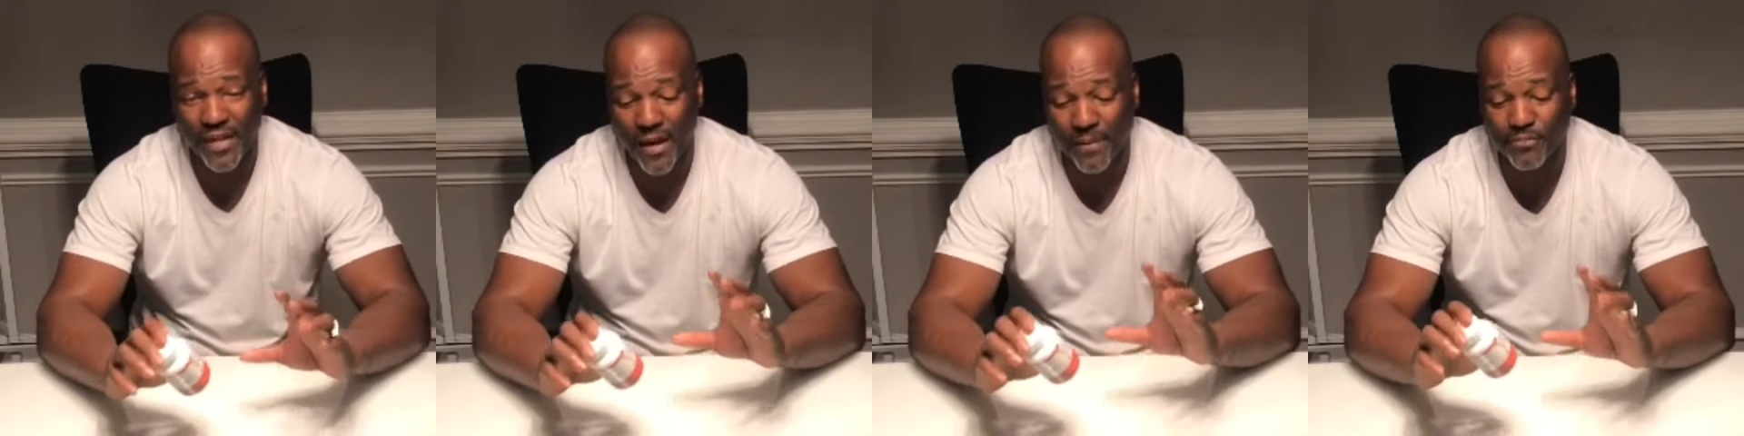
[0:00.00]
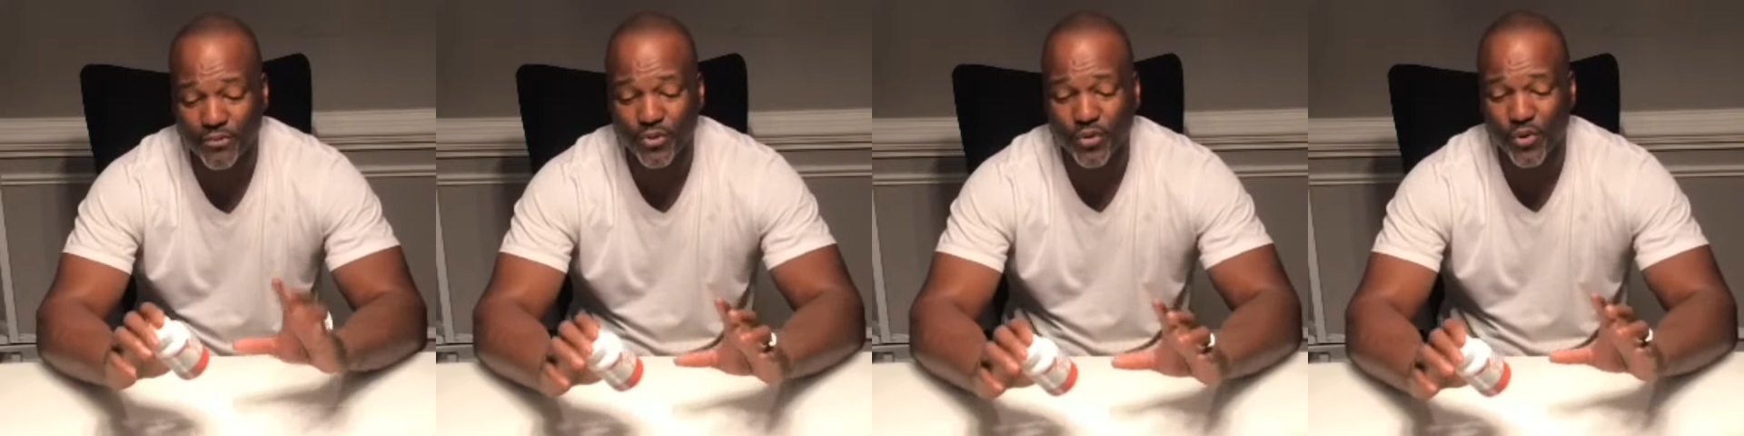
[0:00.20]

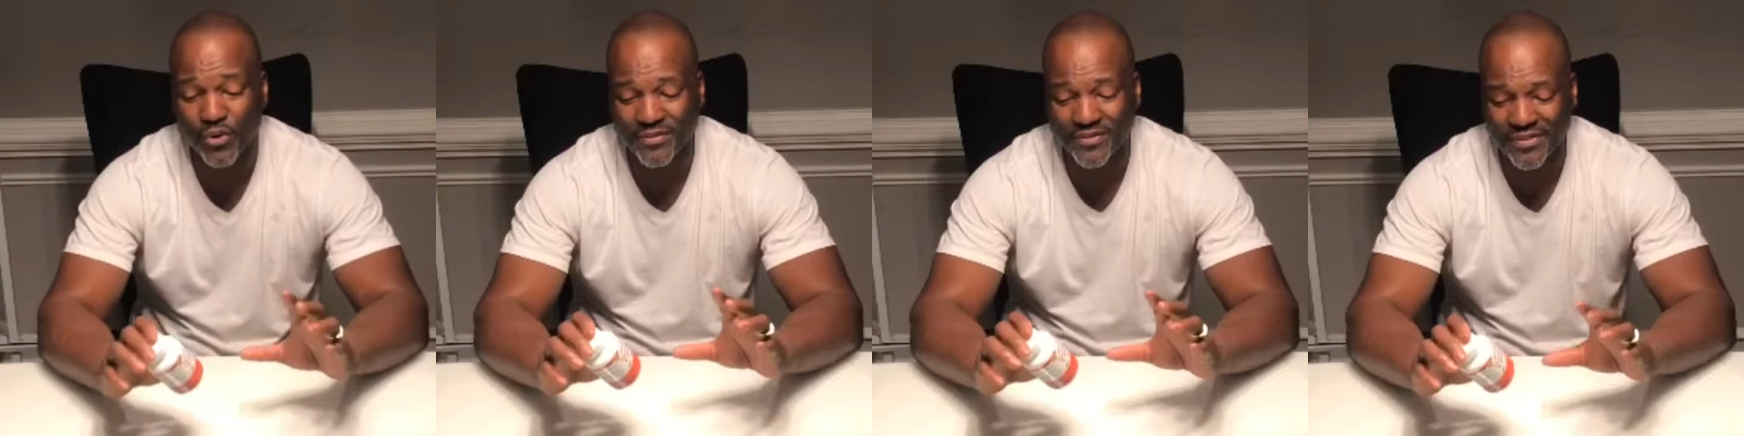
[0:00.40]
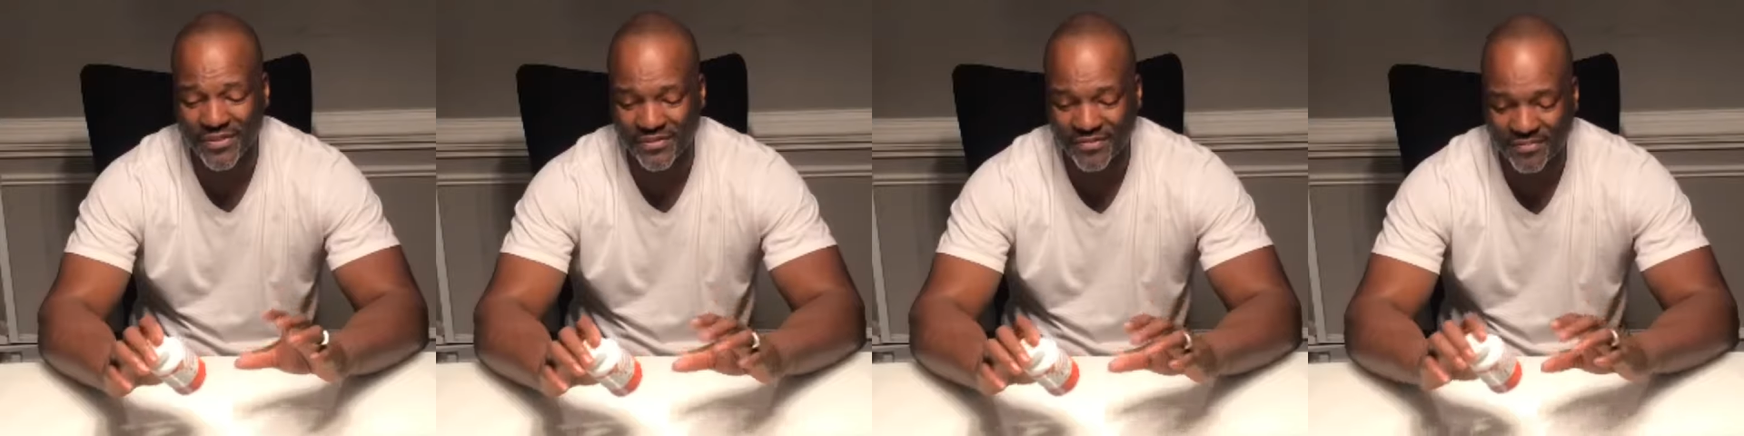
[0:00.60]

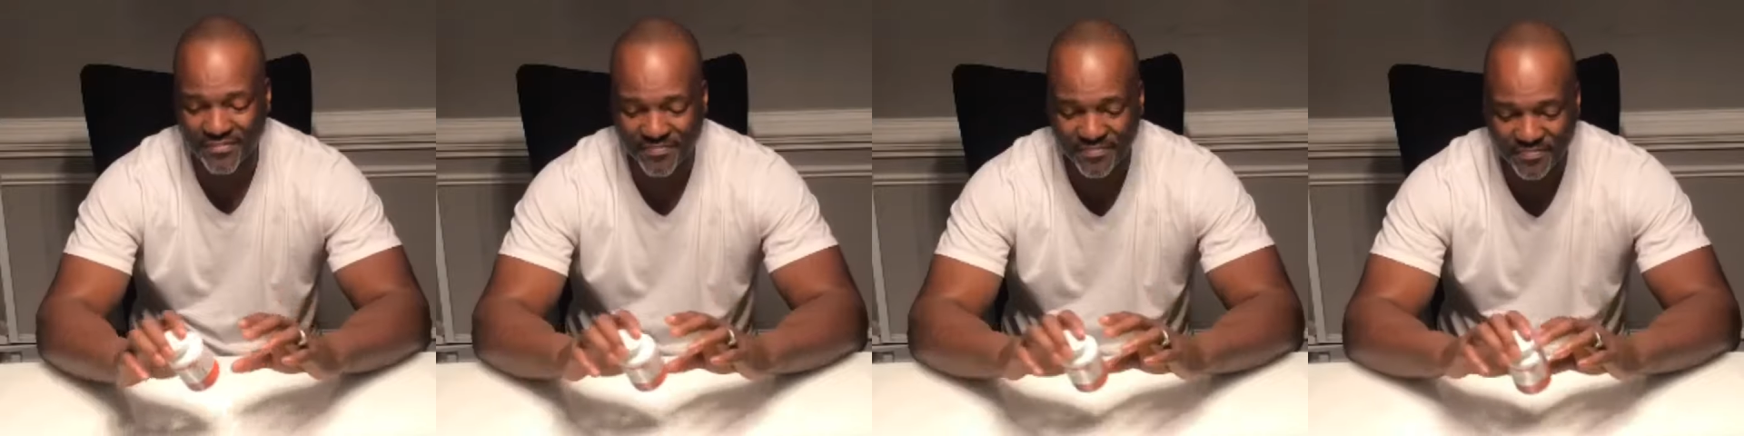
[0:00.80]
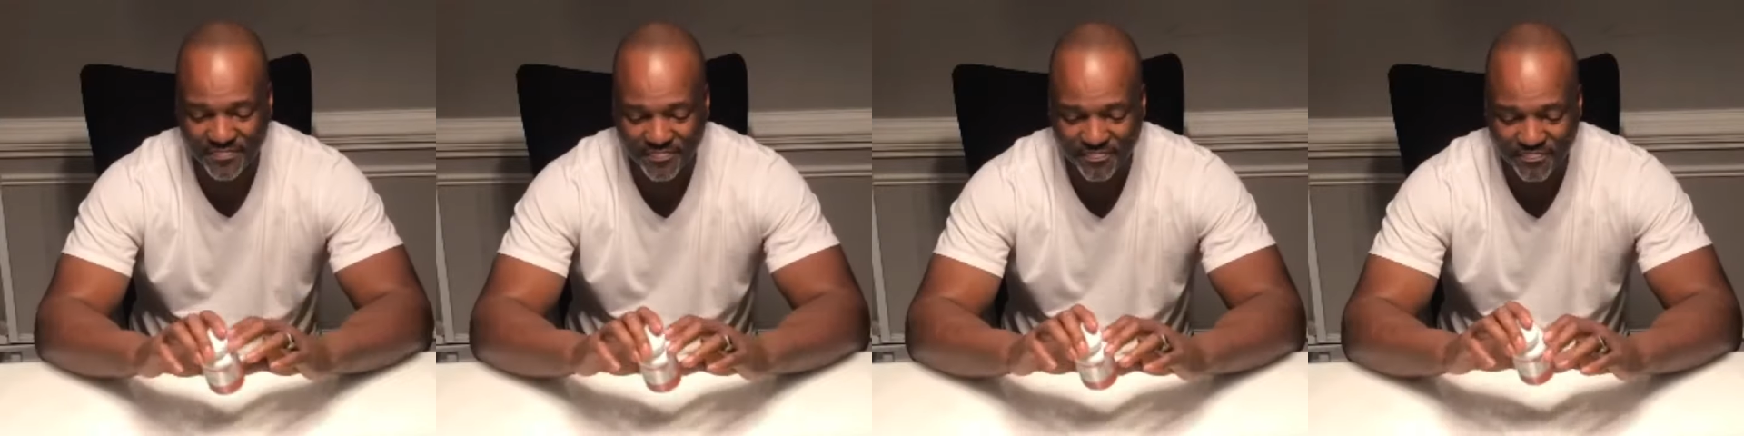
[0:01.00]
absorption.
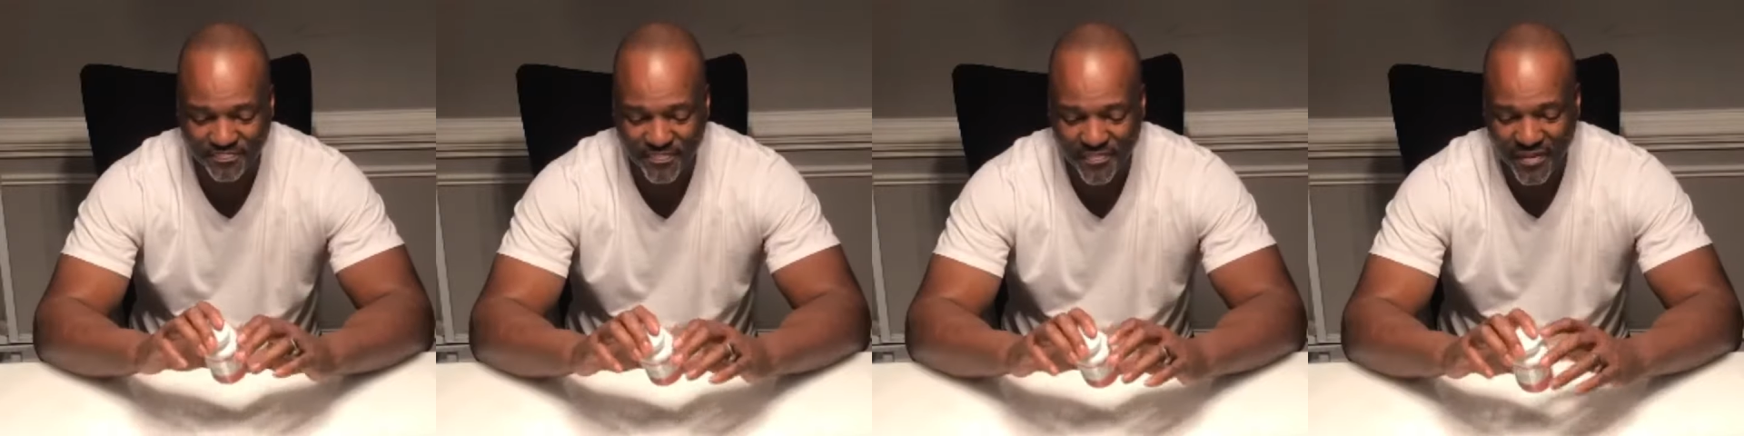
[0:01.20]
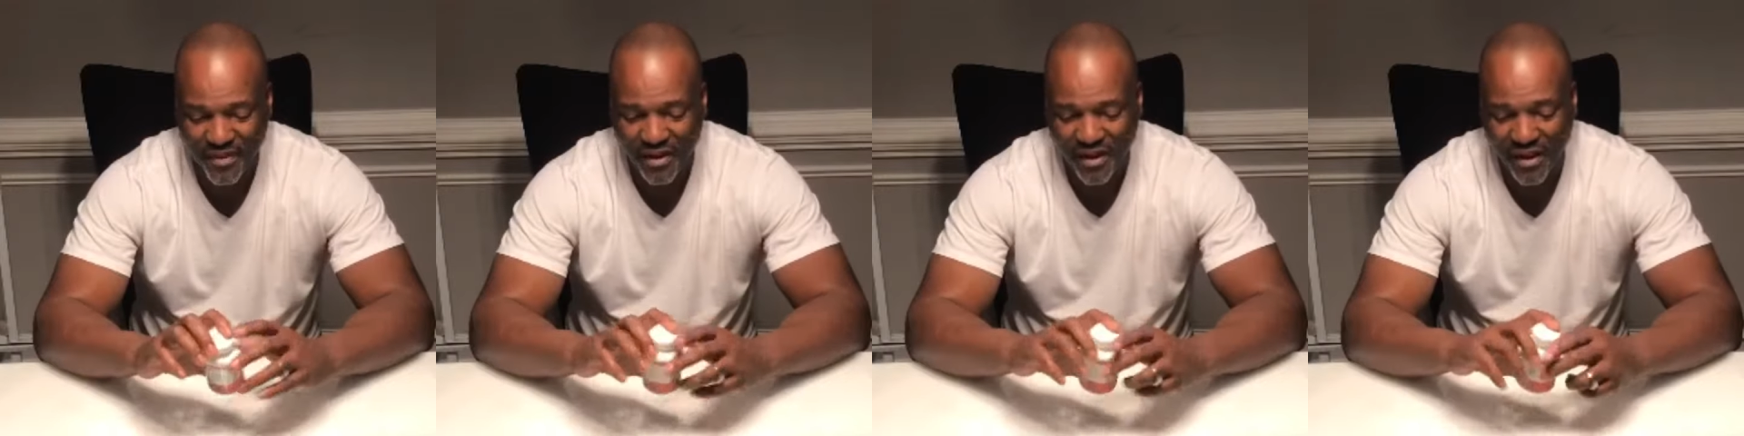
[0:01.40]

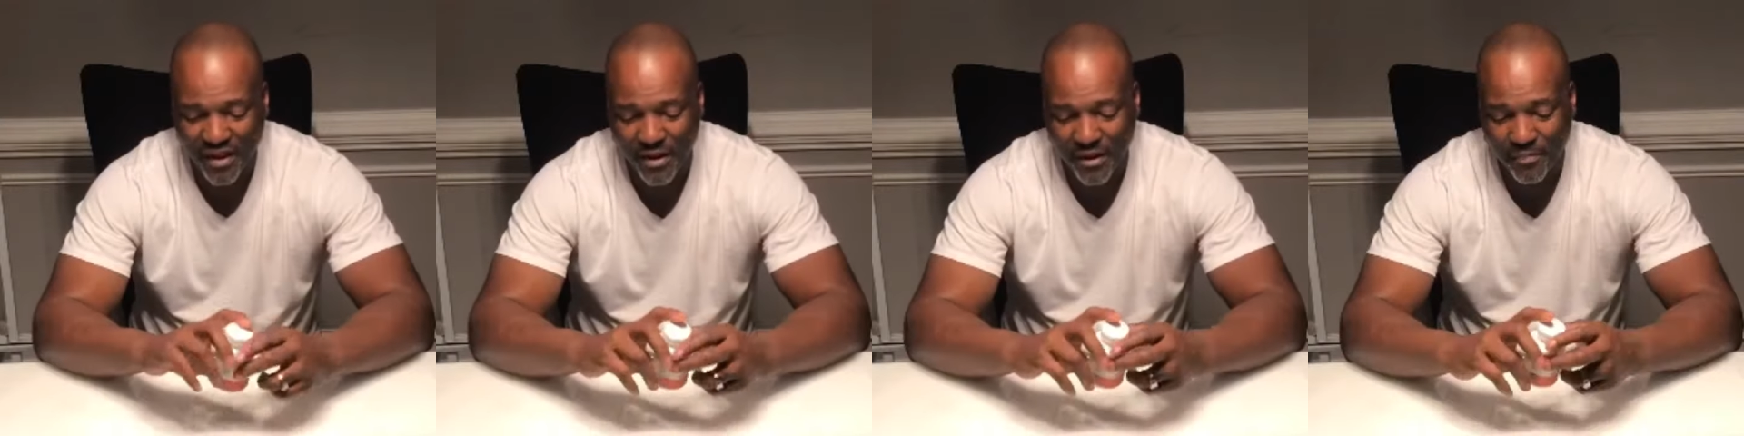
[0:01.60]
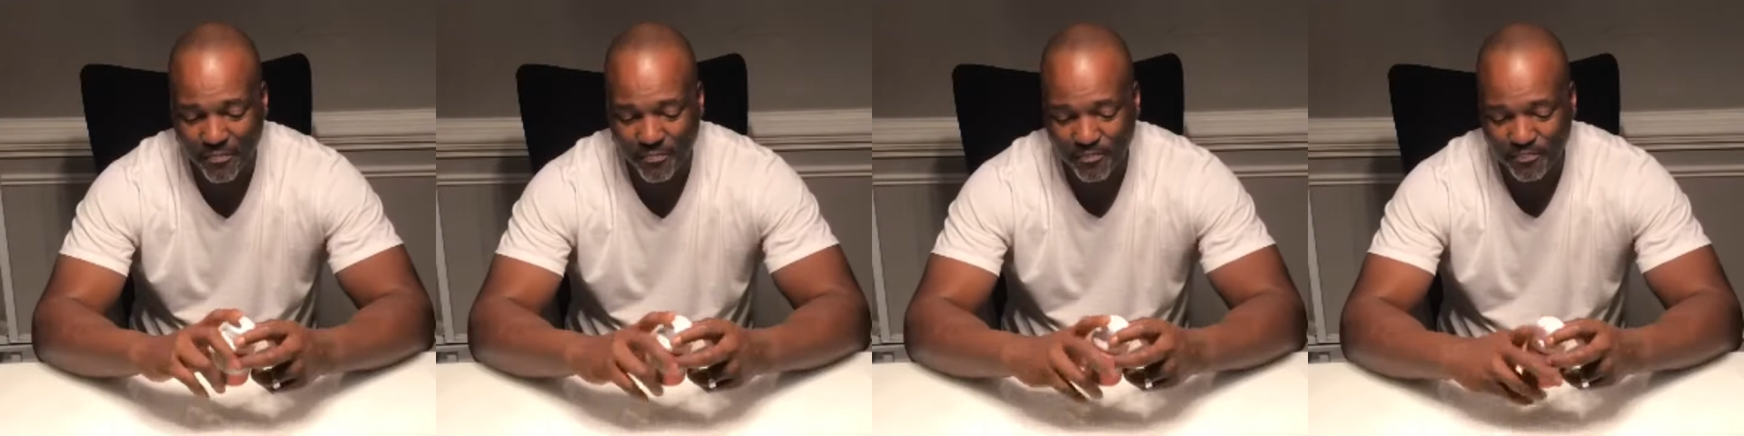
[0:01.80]

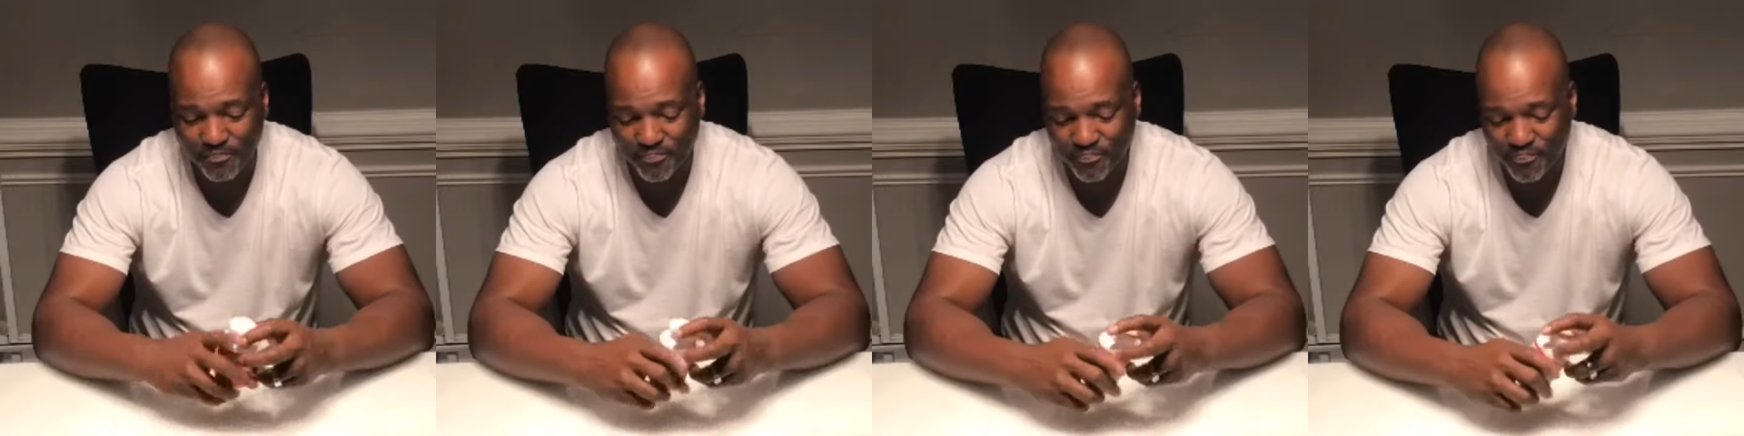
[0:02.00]
Um,